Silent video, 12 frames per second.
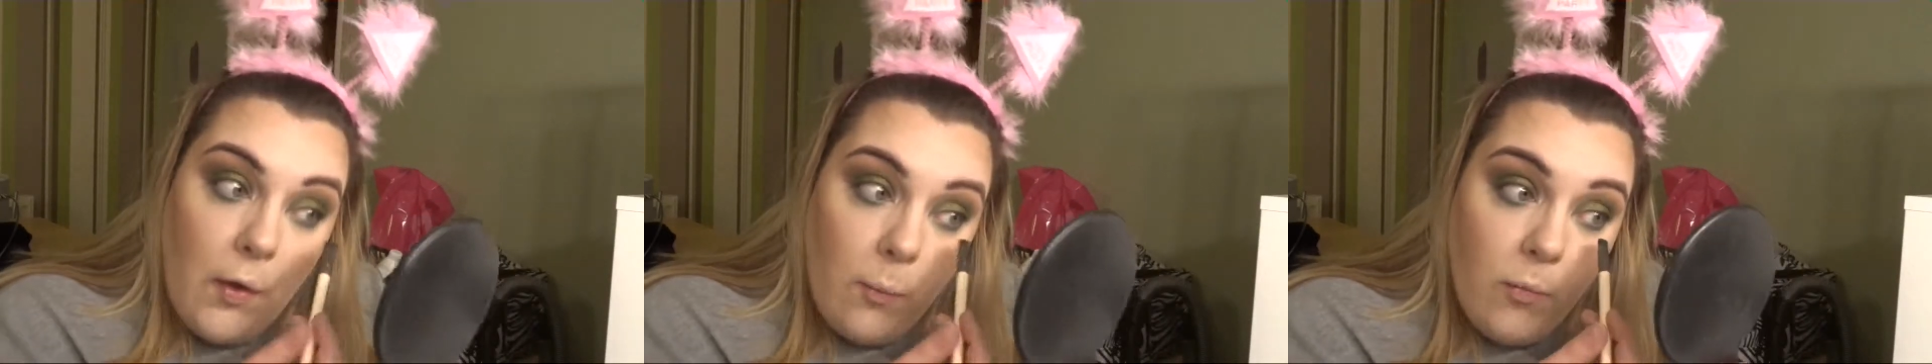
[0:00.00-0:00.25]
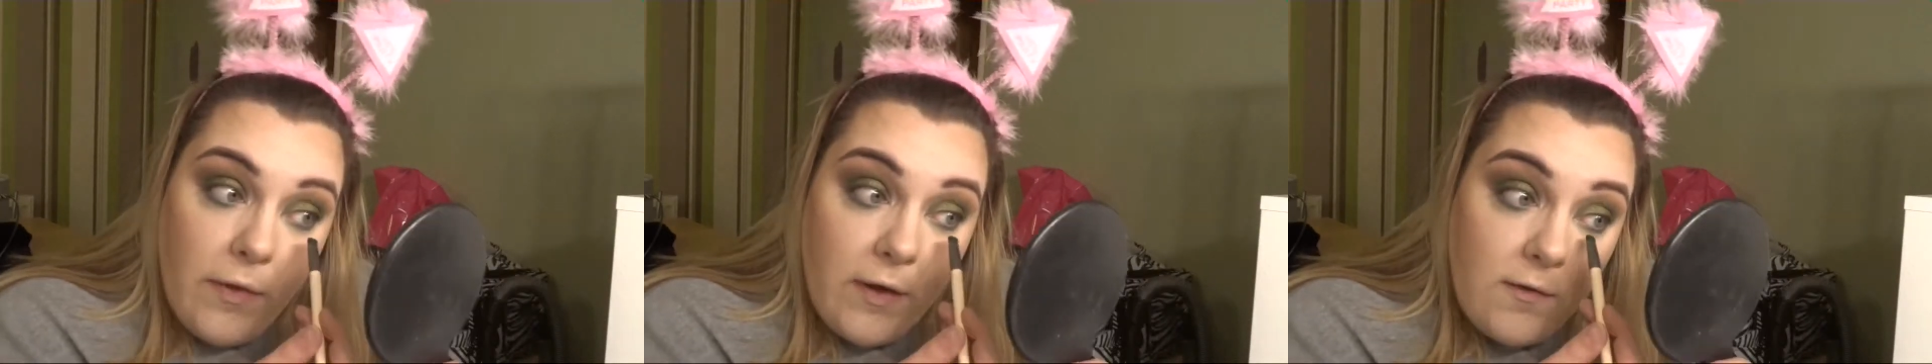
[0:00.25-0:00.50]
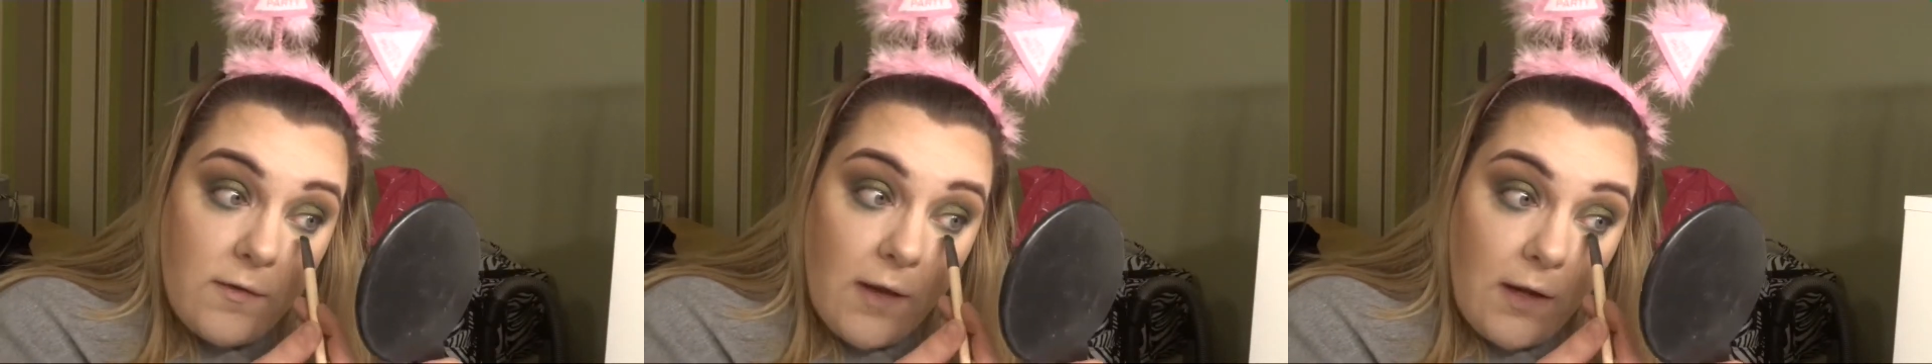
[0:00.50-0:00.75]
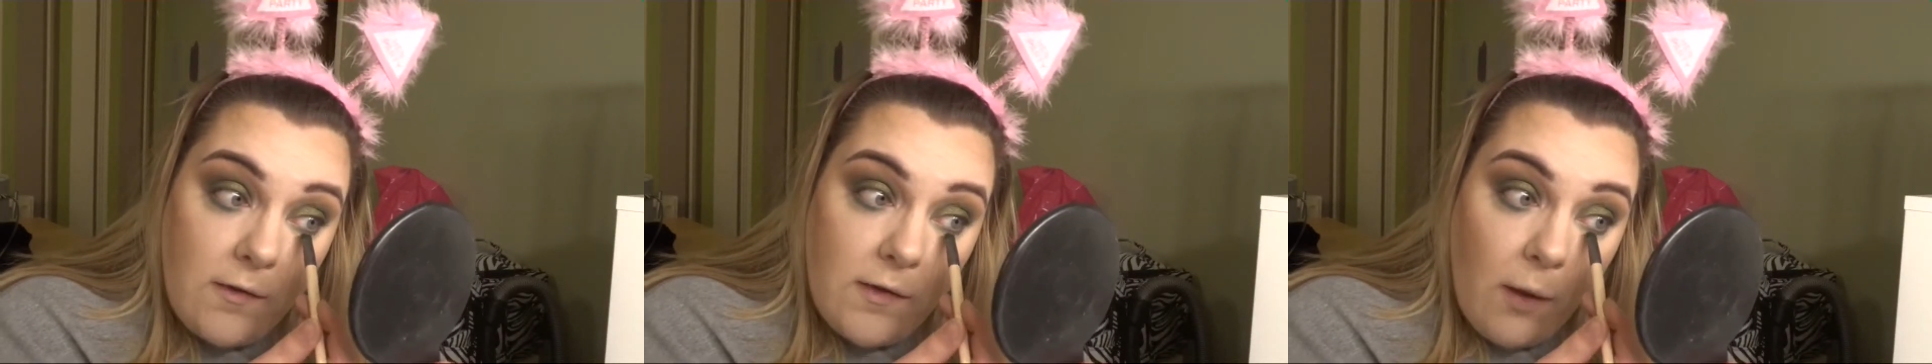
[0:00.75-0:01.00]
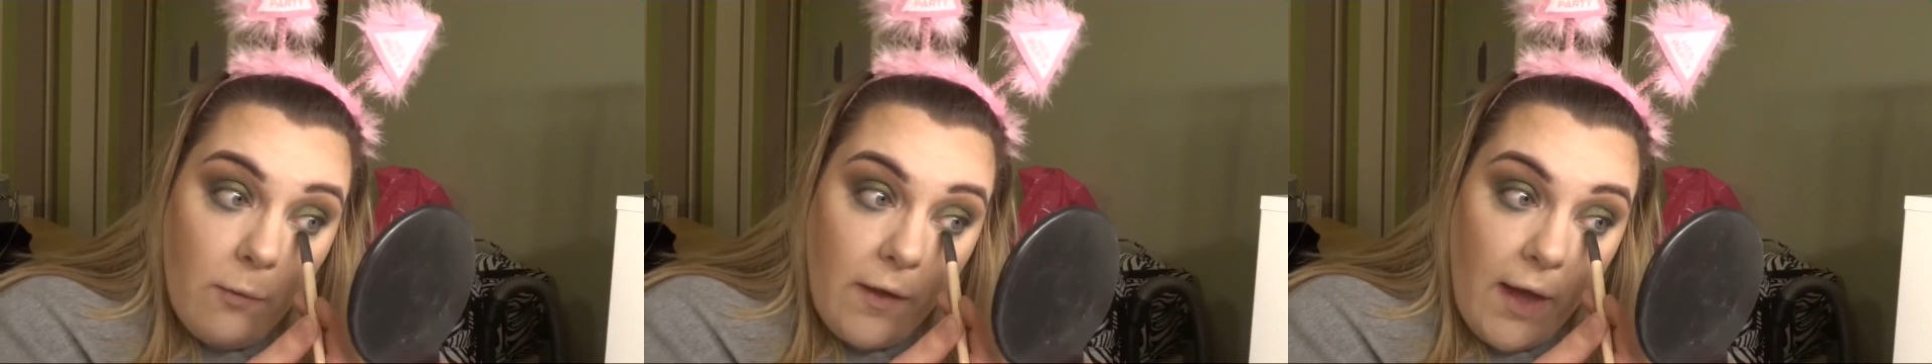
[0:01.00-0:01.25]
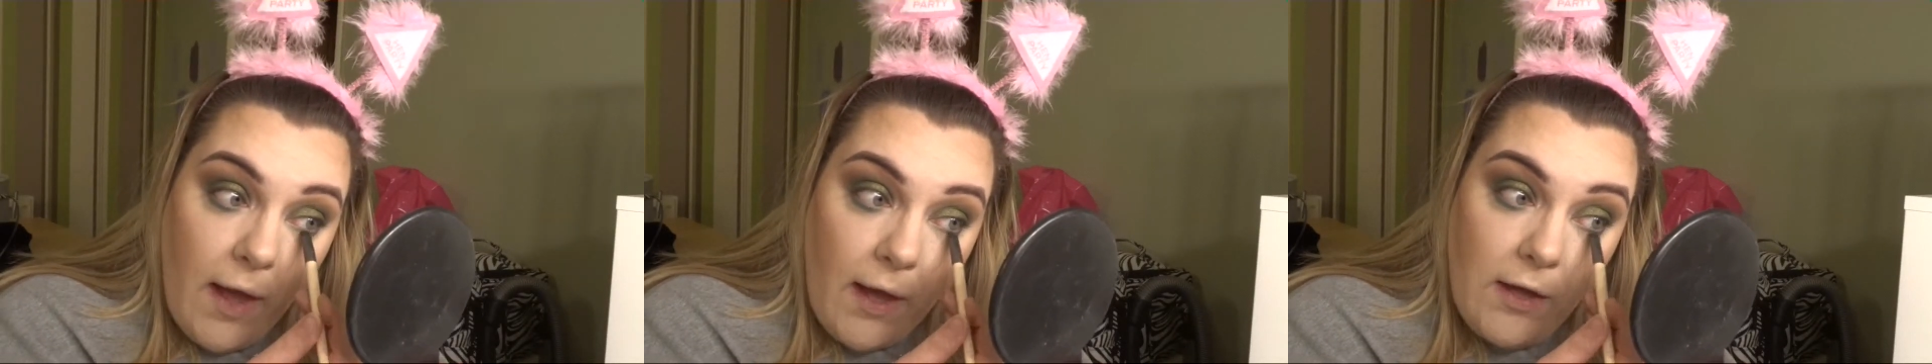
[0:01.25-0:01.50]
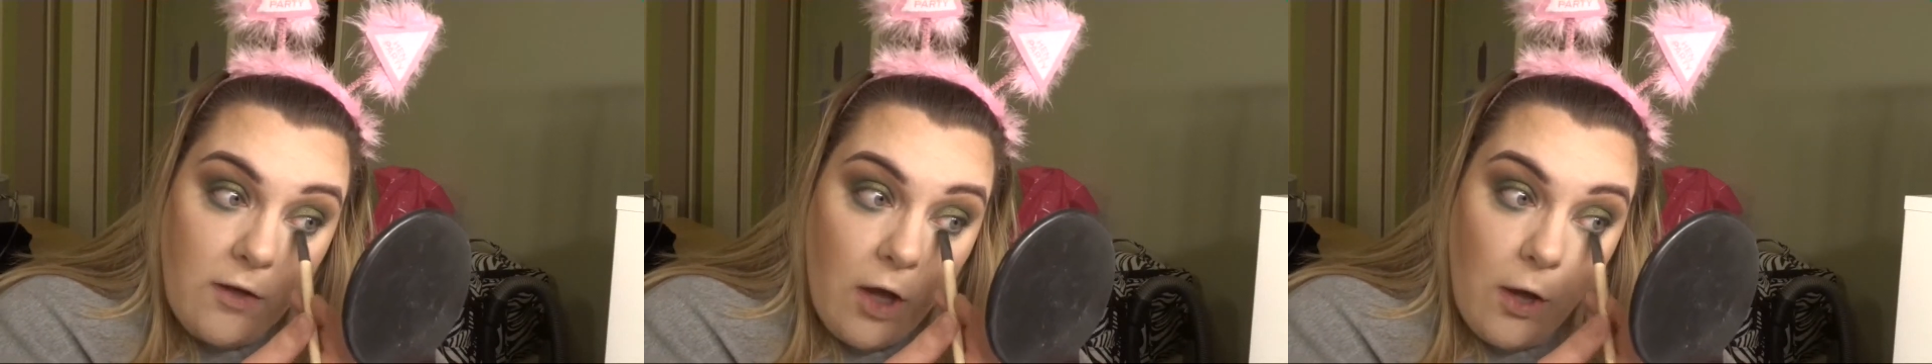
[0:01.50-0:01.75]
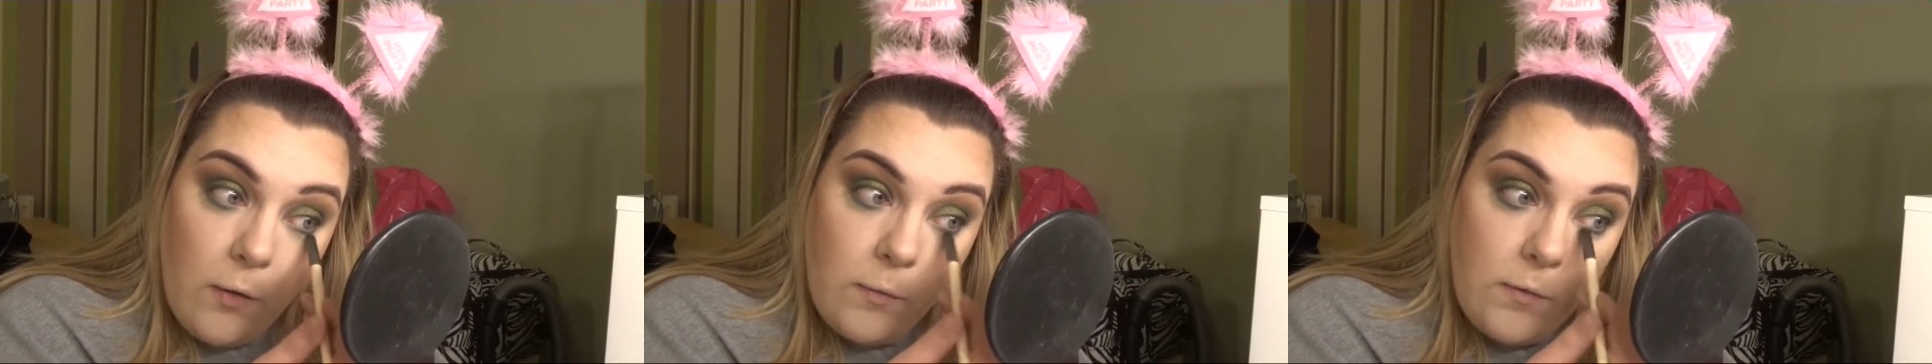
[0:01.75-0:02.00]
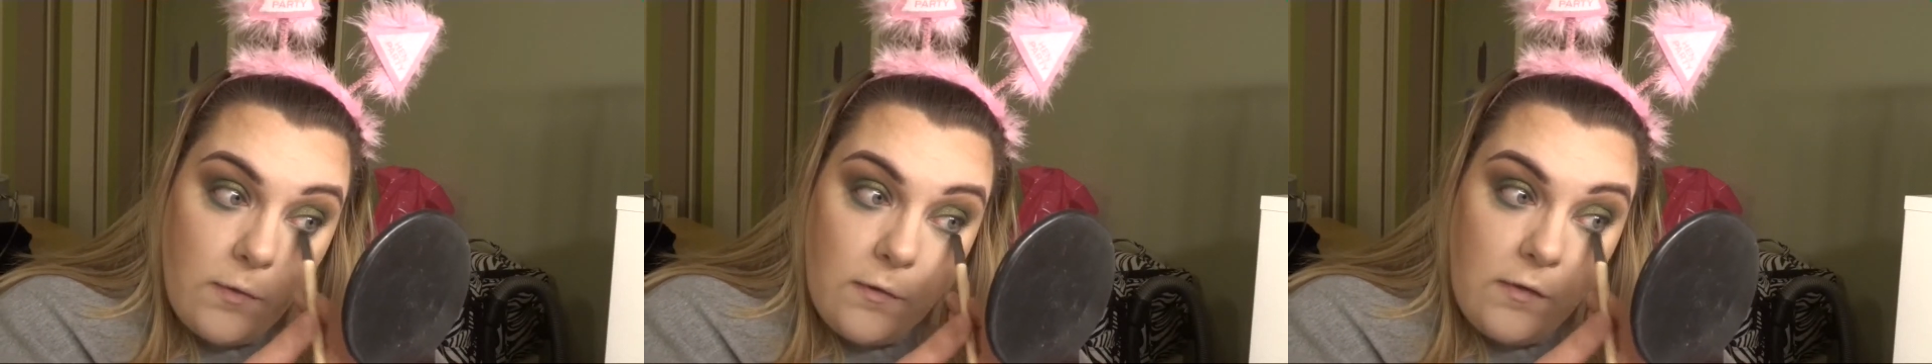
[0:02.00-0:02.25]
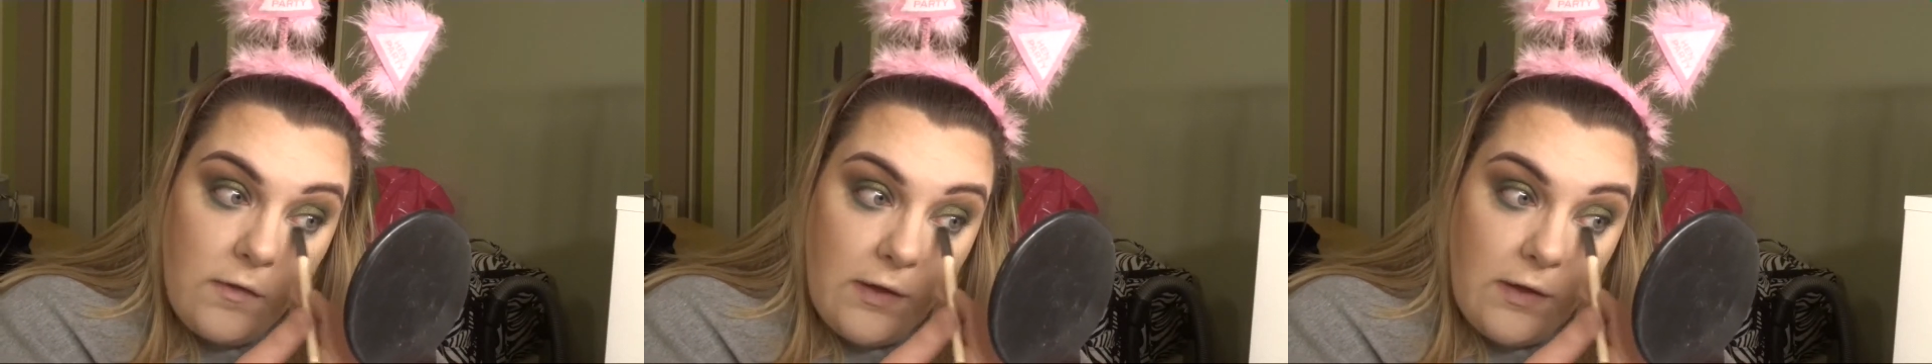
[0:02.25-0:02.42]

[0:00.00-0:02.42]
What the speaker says: but then I decided to go with the khaki tones